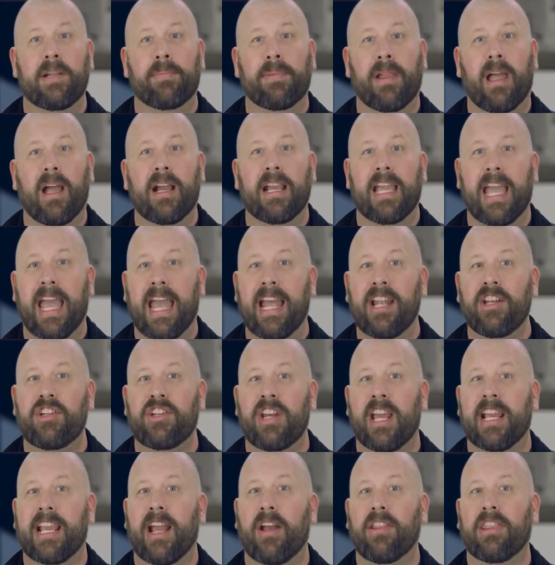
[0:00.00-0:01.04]
the blog and
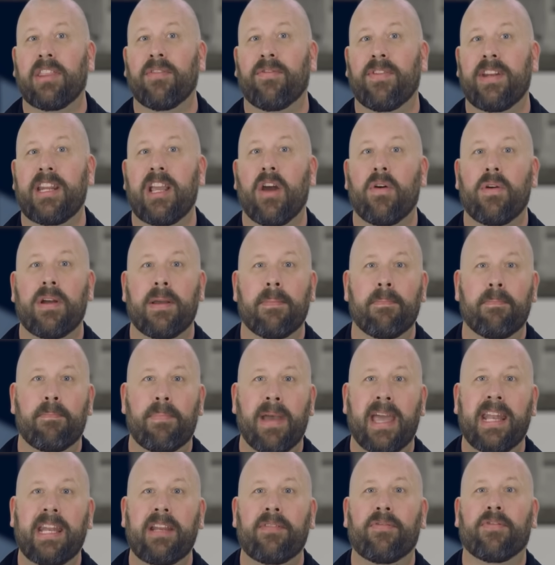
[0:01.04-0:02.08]
check out the video
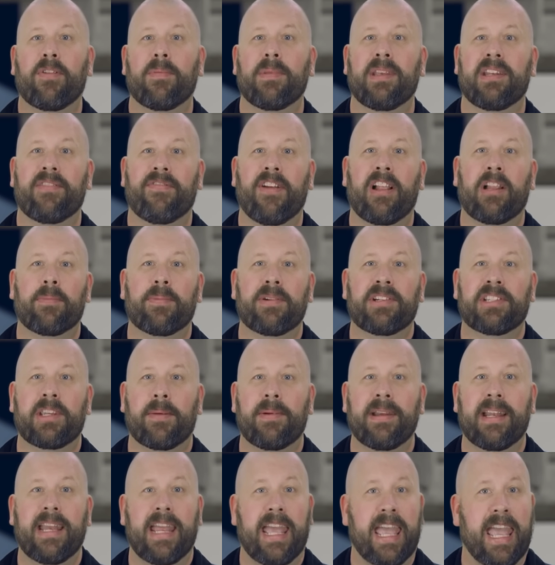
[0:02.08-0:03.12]
embedded from the Developer
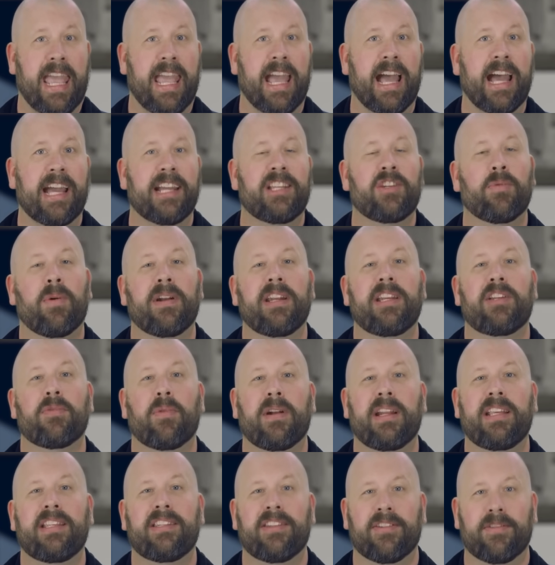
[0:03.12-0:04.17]
Summit AI
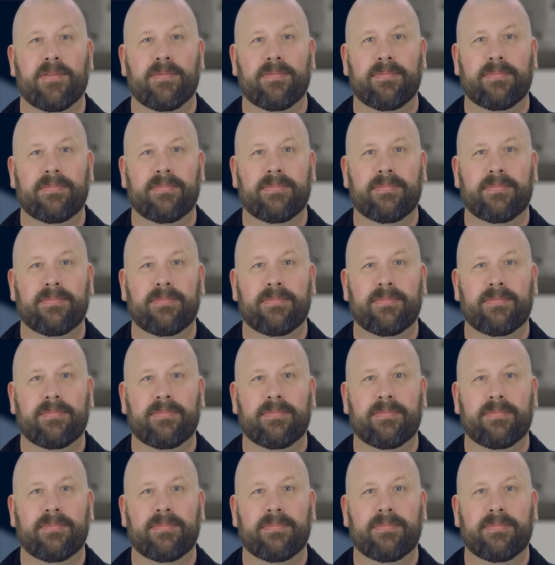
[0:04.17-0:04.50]
2022.